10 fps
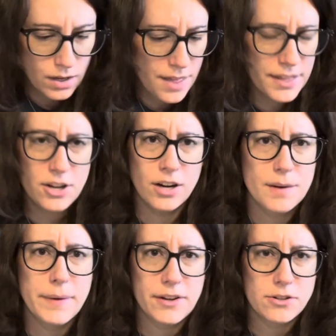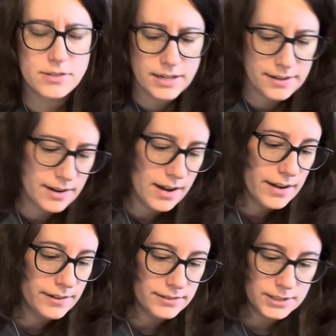i think gone to michael's and
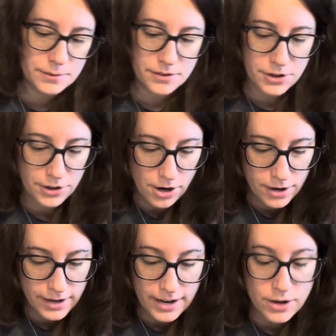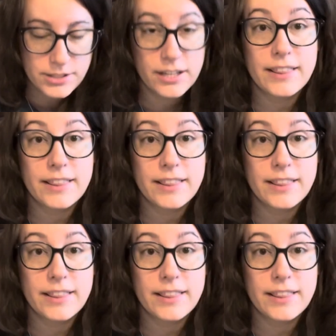gotten some of their yarn and i was like